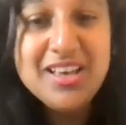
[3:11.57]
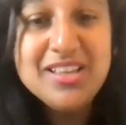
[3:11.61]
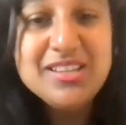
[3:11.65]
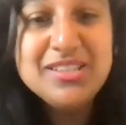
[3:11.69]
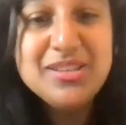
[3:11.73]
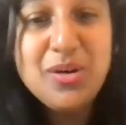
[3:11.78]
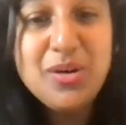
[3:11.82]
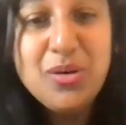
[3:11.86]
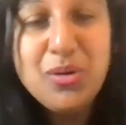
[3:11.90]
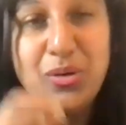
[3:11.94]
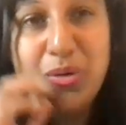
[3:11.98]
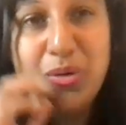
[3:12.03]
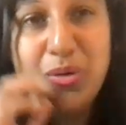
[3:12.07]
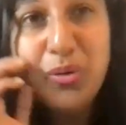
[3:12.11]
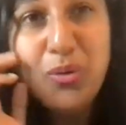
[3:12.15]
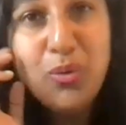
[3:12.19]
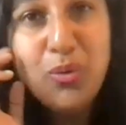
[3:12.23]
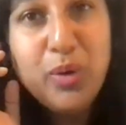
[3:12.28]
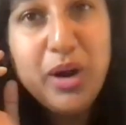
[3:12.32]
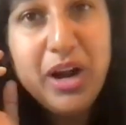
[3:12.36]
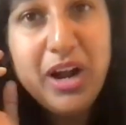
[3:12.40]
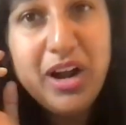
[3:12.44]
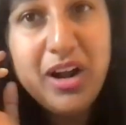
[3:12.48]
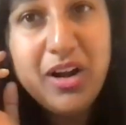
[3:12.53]
So
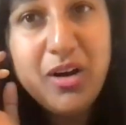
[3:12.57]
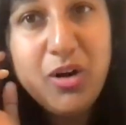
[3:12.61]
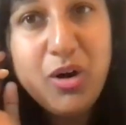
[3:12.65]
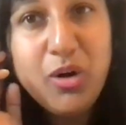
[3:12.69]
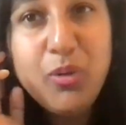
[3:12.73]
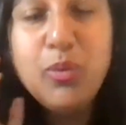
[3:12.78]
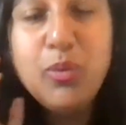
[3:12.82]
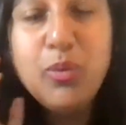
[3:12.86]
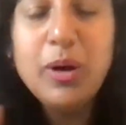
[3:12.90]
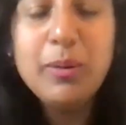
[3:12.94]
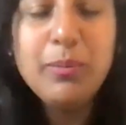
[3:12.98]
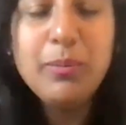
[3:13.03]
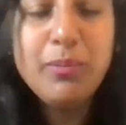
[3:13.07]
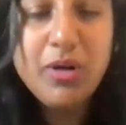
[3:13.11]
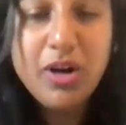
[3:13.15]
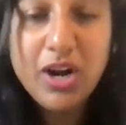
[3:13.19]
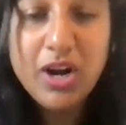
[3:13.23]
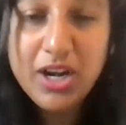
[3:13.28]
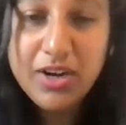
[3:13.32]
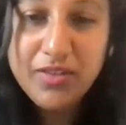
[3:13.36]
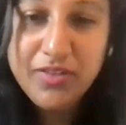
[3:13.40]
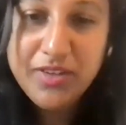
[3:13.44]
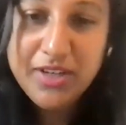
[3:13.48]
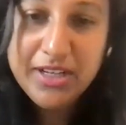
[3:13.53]
where or what
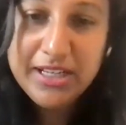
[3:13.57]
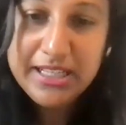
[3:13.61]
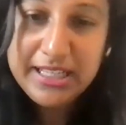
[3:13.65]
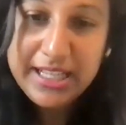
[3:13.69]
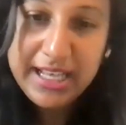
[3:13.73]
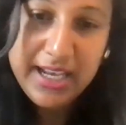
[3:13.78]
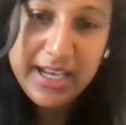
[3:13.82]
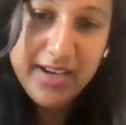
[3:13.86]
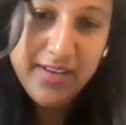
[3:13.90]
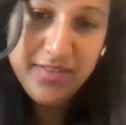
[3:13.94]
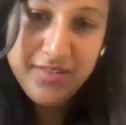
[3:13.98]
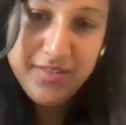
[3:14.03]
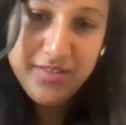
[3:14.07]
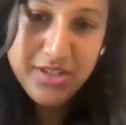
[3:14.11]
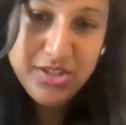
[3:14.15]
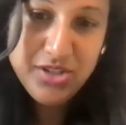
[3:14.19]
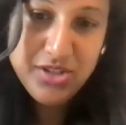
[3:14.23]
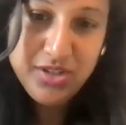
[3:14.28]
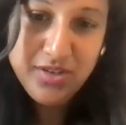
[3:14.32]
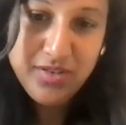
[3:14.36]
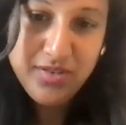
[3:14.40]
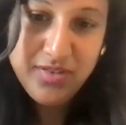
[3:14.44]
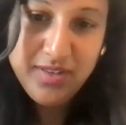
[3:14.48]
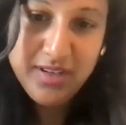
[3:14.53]
part of your life did
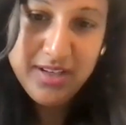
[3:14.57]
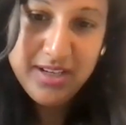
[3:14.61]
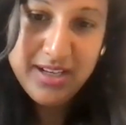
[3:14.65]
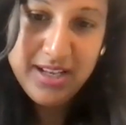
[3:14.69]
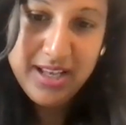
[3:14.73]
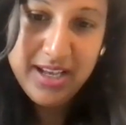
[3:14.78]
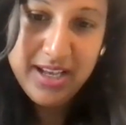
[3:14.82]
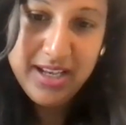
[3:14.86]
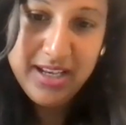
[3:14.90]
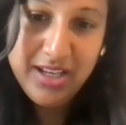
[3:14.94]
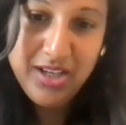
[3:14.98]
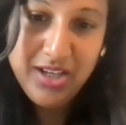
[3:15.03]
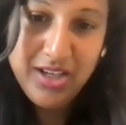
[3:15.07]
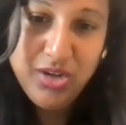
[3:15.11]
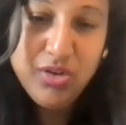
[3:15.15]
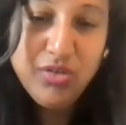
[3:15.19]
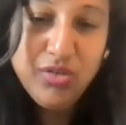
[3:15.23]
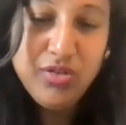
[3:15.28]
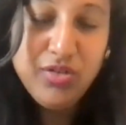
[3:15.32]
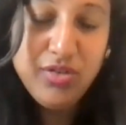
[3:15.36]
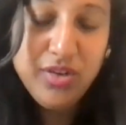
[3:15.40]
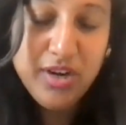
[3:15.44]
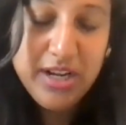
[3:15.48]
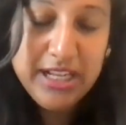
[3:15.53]
you feel like
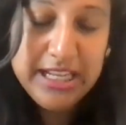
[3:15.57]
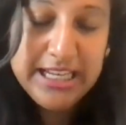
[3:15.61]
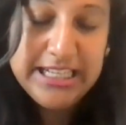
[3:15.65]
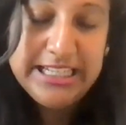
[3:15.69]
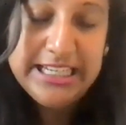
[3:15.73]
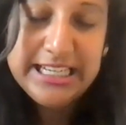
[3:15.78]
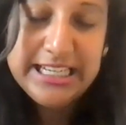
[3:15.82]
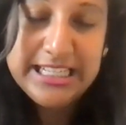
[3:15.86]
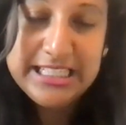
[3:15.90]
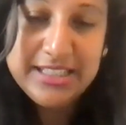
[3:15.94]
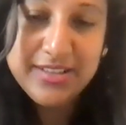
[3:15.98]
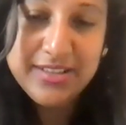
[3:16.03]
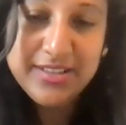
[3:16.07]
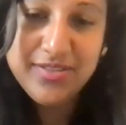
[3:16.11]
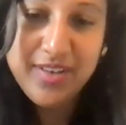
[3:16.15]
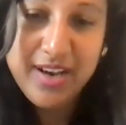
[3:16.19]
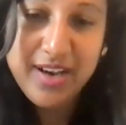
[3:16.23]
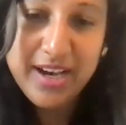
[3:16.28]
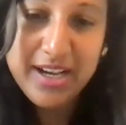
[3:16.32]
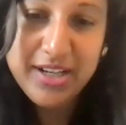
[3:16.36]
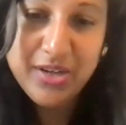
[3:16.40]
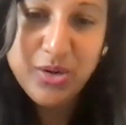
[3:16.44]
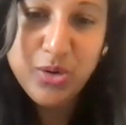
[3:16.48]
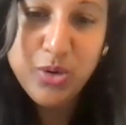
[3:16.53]
you really needed to
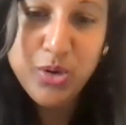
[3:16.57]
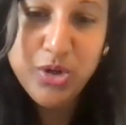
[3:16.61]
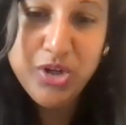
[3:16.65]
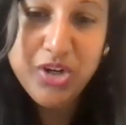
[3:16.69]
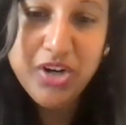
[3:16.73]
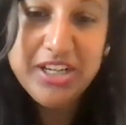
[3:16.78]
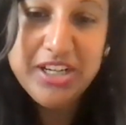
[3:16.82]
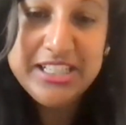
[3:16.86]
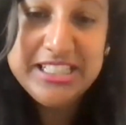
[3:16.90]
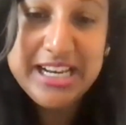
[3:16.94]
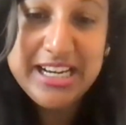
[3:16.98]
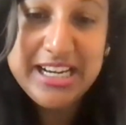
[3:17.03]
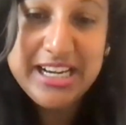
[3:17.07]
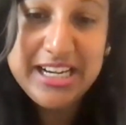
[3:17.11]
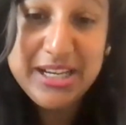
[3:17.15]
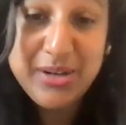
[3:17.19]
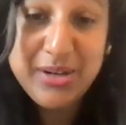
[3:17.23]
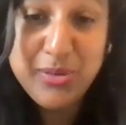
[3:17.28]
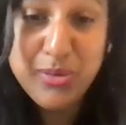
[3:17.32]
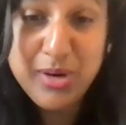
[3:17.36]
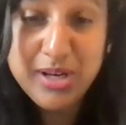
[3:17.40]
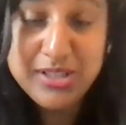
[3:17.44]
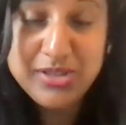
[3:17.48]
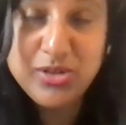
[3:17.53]
find who your
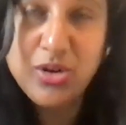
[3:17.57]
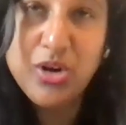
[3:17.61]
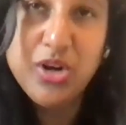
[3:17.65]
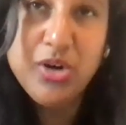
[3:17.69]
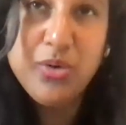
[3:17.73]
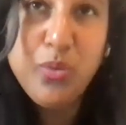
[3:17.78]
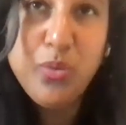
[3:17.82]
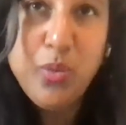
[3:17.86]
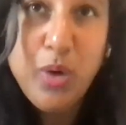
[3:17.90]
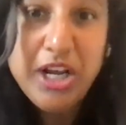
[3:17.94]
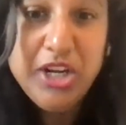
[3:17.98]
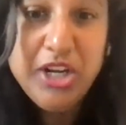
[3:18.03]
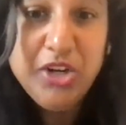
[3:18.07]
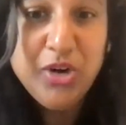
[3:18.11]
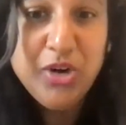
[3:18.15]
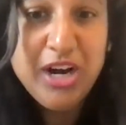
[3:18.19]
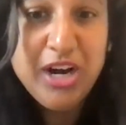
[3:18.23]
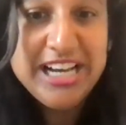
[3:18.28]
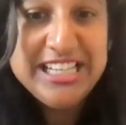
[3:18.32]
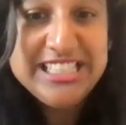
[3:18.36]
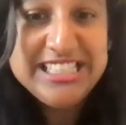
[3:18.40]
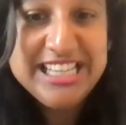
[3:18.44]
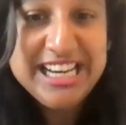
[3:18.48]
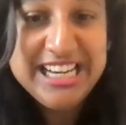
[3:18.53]
identity was or what your
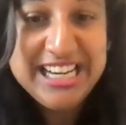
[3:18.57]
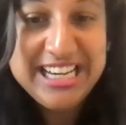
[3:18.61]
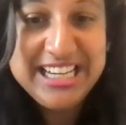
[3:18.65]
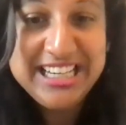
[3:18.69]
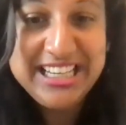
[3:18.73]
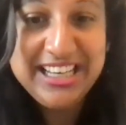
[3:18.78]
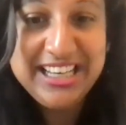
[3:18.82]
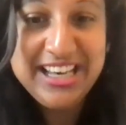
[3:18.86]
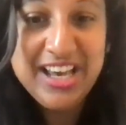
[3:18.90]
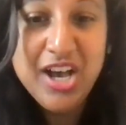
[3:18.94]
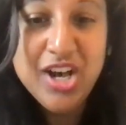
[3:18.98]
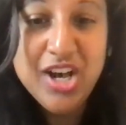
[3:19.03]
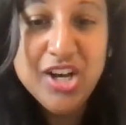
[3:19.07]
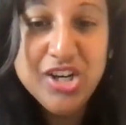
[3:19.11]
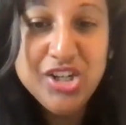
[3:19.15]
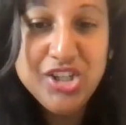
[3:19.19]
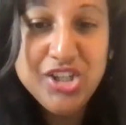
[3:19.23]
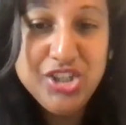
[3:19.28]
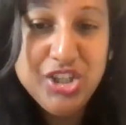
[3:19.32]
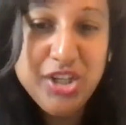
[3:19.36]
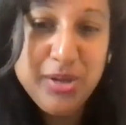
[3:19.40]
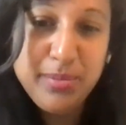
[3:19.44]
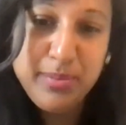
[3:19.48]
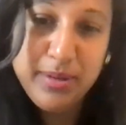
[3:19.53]
identity
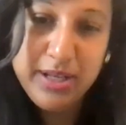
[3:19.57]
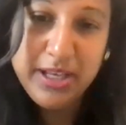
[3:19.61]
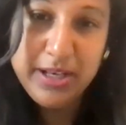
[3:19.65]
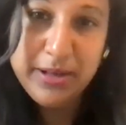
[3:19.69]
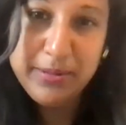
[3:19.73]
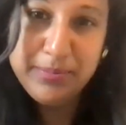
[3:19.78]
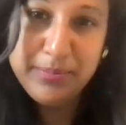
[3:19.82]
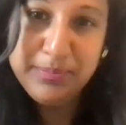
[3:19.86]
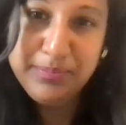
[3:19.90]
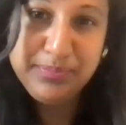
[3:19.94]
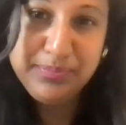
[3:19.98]
should be?